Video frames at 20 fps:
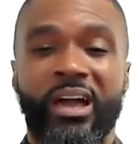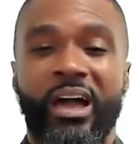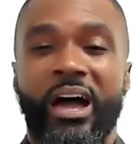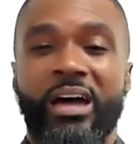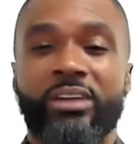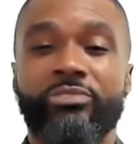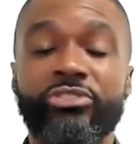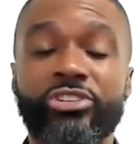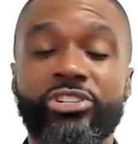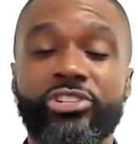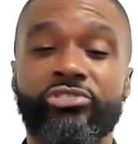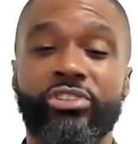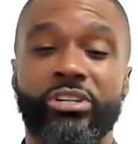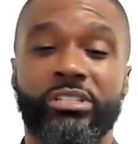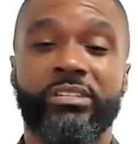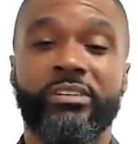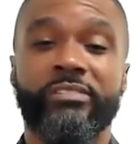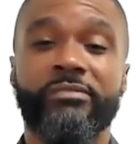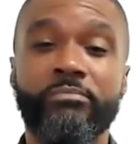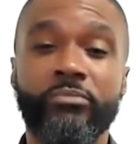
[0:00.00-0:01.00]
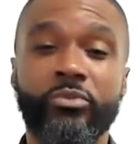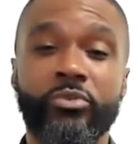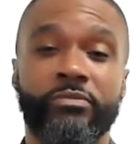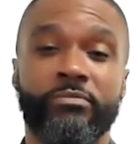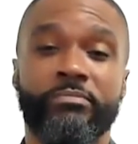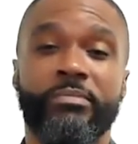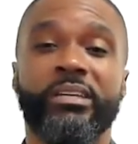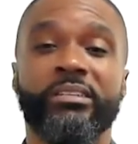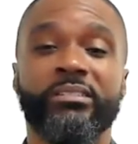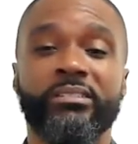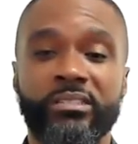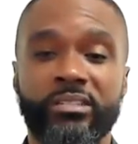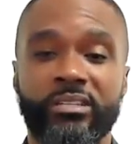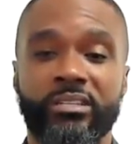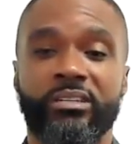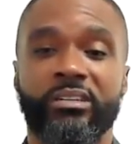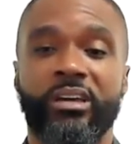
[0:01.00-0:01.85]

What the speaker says: and restrictive movement.